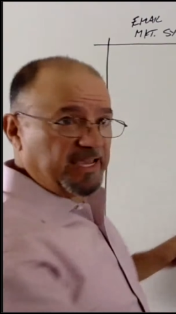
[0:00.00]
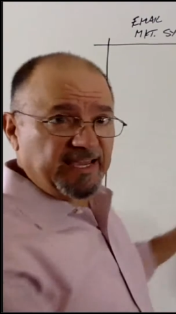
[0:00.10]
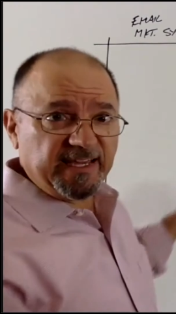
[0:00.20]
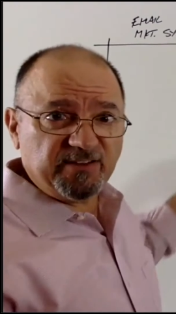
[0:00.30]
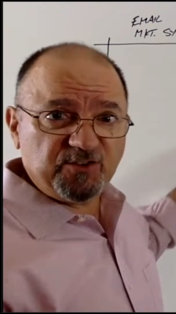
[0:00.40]

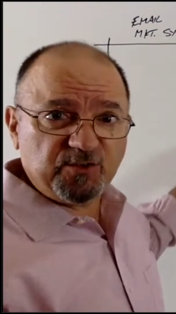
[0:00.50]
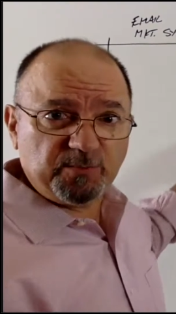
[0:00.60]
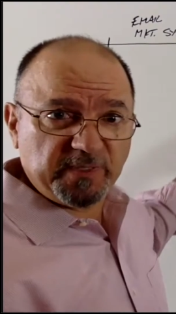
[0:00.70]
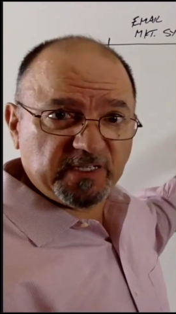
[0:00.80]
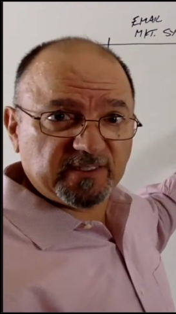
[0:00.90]

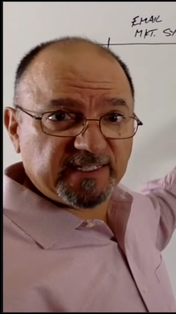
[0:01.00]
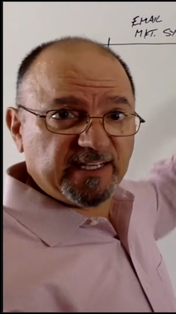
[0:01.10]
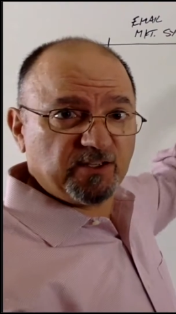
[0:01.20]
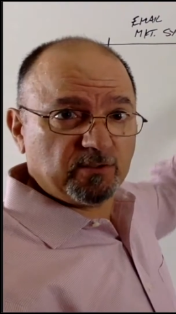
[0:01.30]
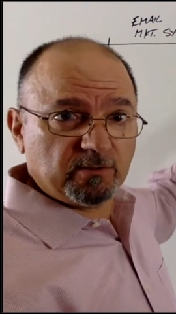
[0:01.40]
page built
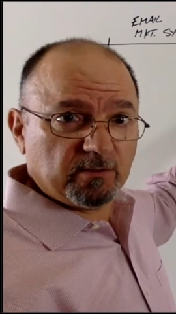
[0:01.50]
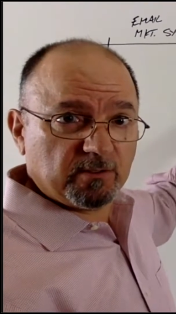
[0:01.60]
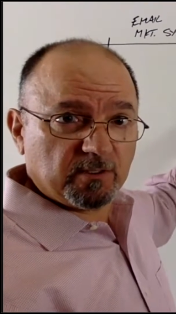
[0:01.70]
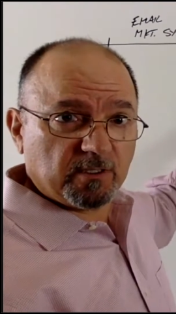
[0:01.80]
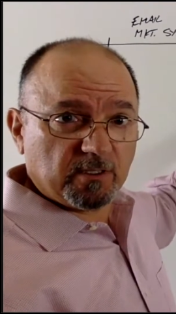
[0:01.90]
in,
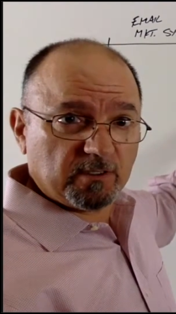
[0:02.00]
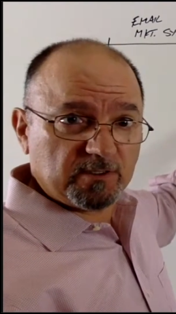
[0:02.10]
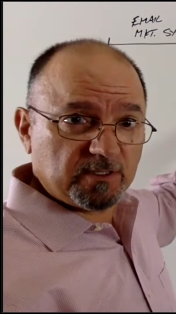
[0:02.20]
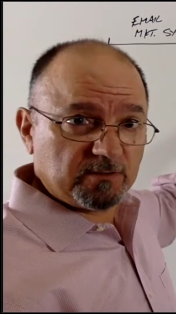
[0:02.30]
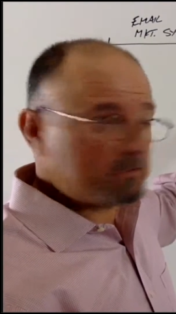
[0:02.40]

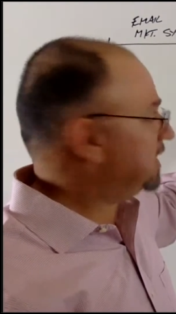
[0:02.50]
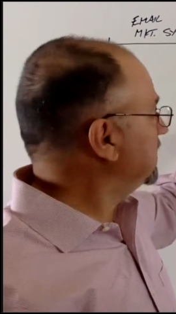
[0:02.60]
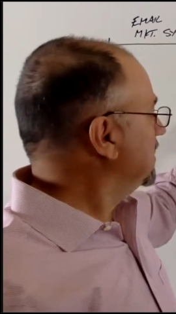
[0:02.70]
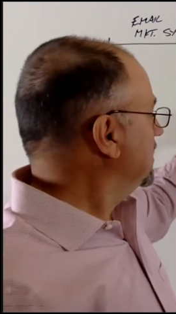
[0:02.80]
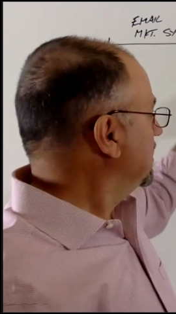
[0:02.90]
right?